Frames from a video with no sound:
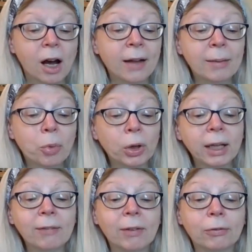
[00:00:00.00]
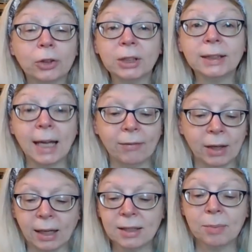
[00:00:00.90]
On the morning of the first day of the
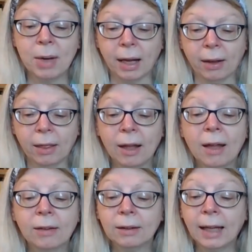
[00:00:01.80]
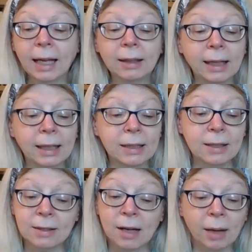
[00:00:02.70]
next month, the landlady
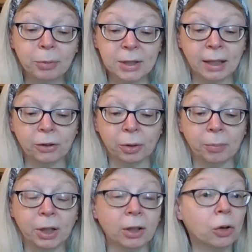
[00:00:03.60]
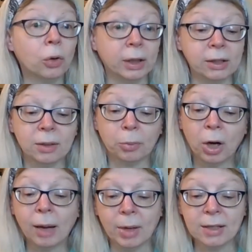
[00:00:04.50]
does not present her bill according to
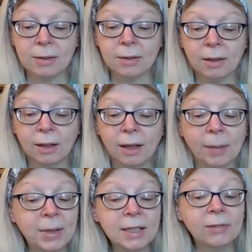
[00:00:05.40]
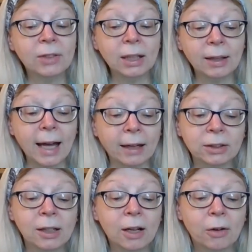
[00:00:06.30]
promise, a piece of neglect